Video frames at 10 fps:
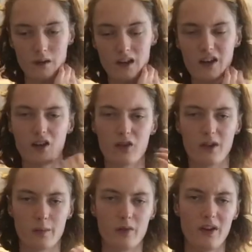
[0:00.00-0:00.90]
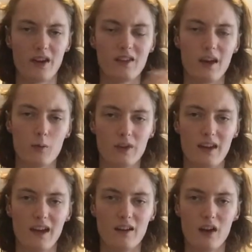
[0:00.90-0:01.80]
A good switch between contemporary
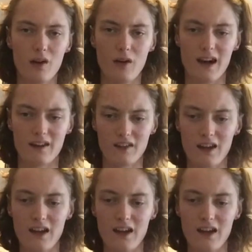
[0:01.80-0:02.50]
techno and